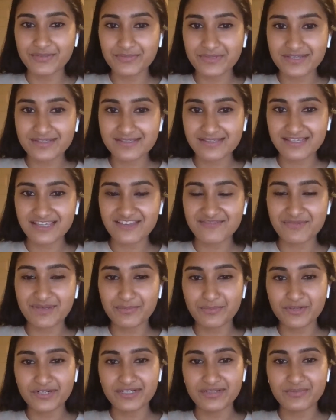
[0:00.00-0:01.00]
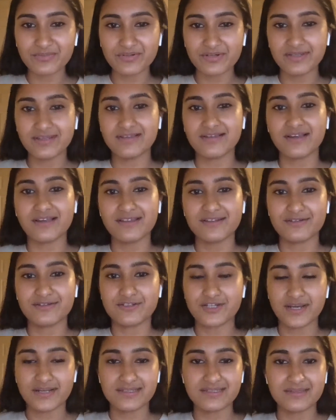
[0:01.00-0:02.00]
because I gave my brain a break, I
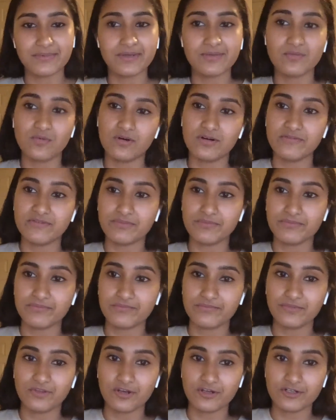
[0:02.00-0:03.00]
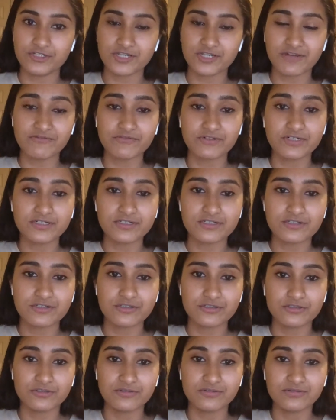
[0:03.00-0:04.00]
tried to make more of a large effort
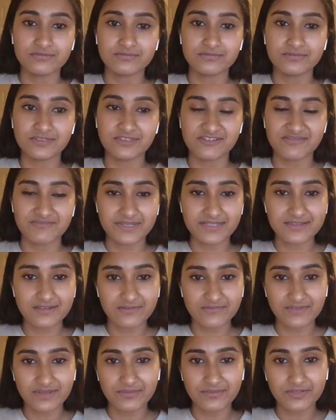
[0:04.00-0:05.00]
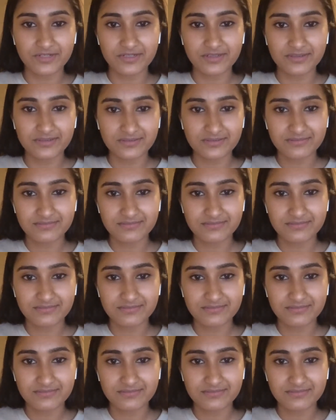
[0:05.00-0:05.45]
to give myself that break.